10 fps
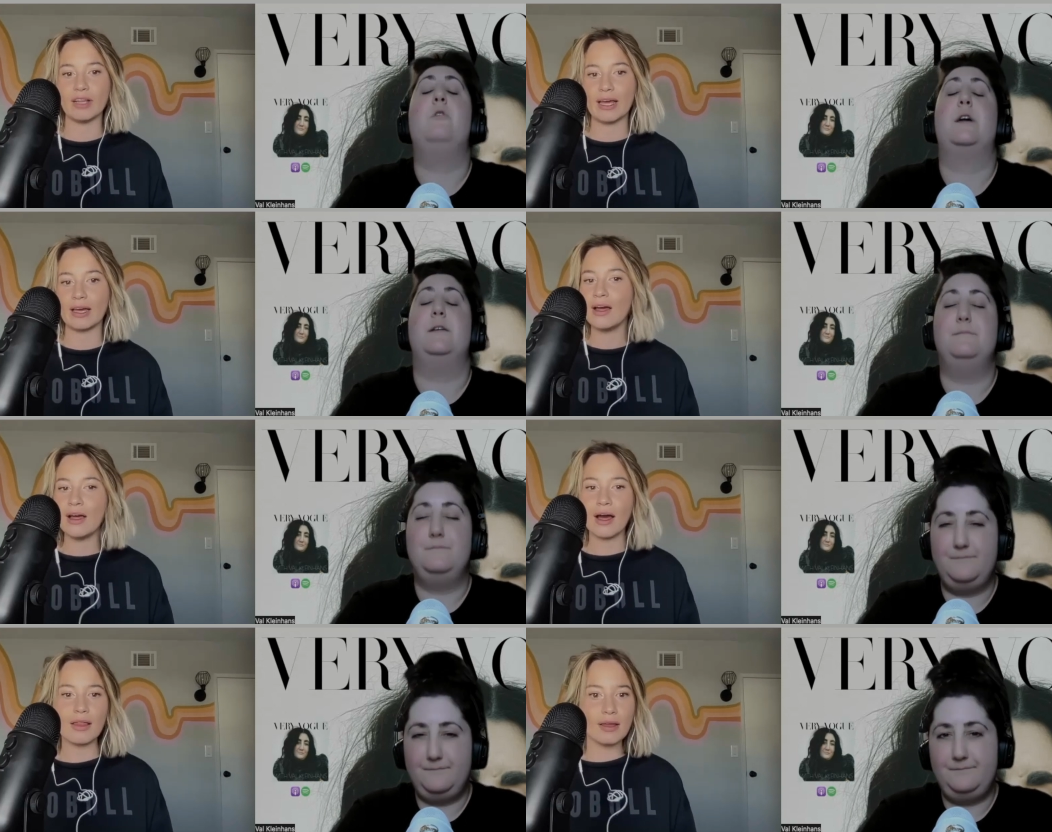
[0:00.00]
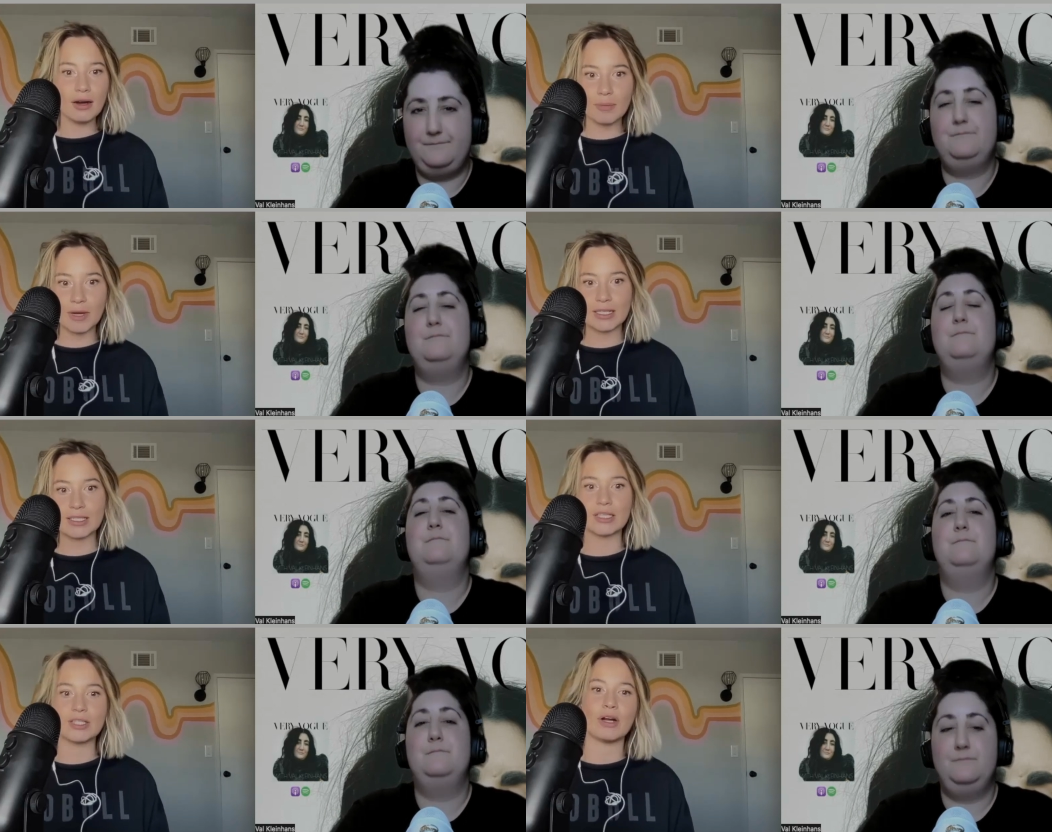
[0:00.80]
Speaker 1: like a
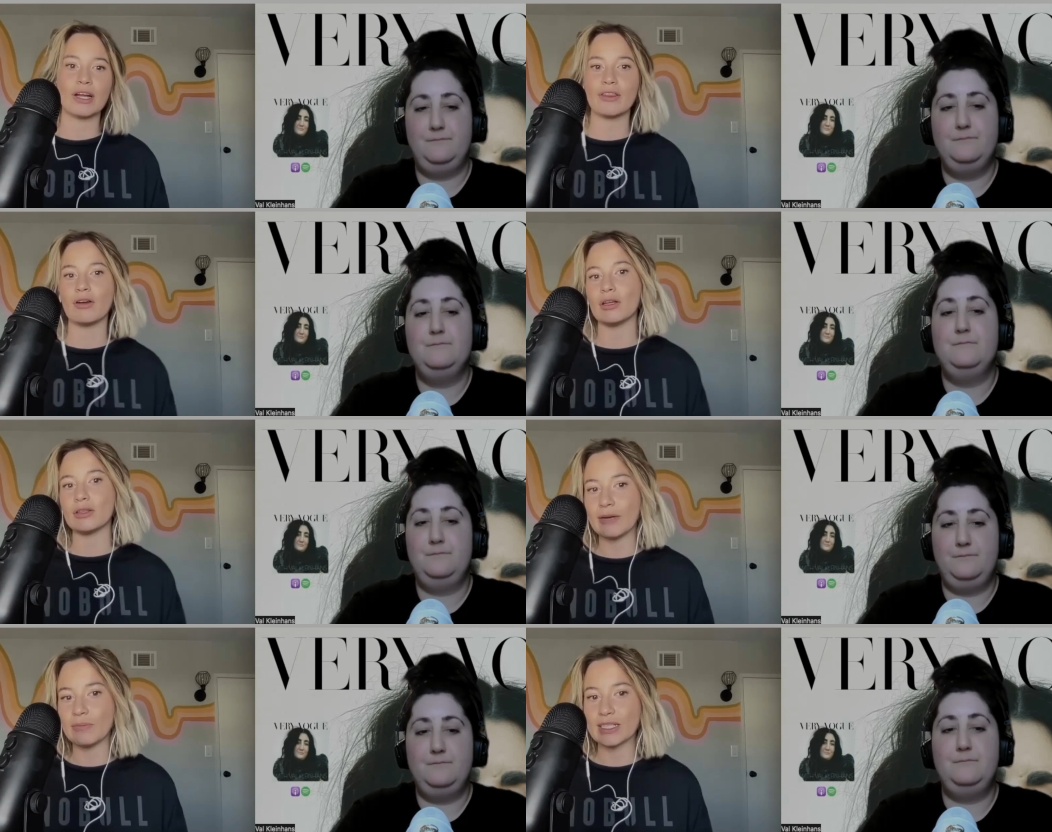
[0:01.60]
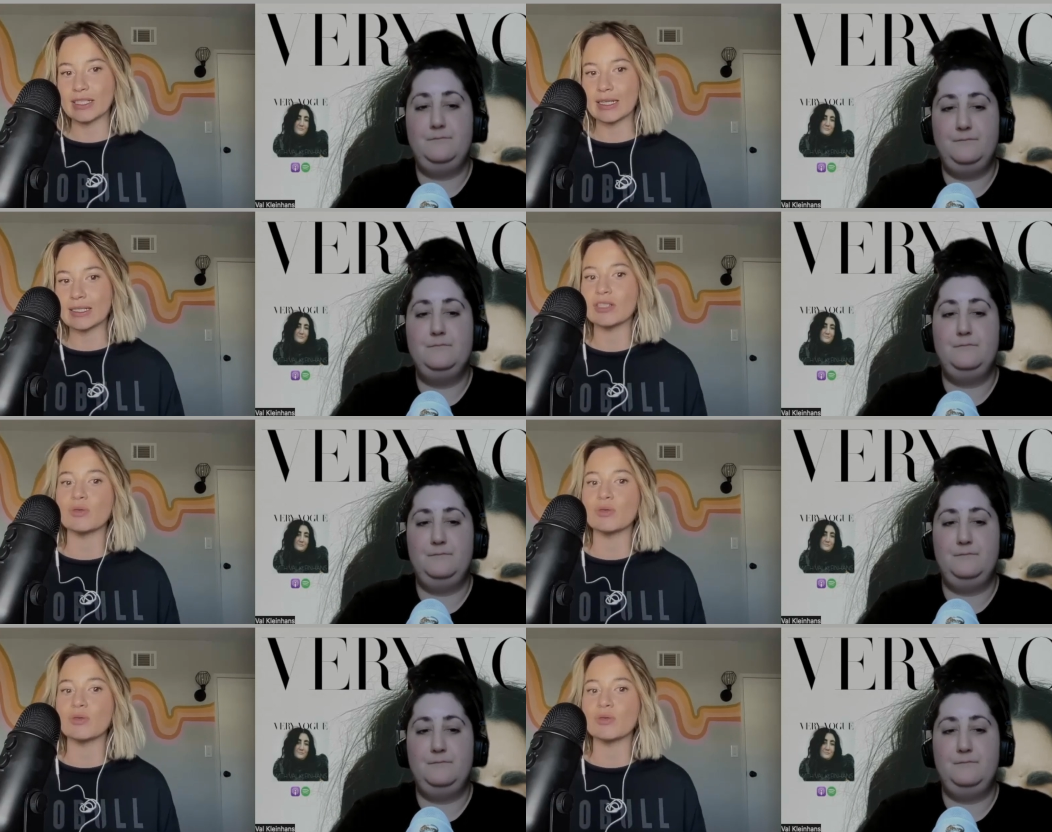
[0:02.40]
therapist that's running their online business as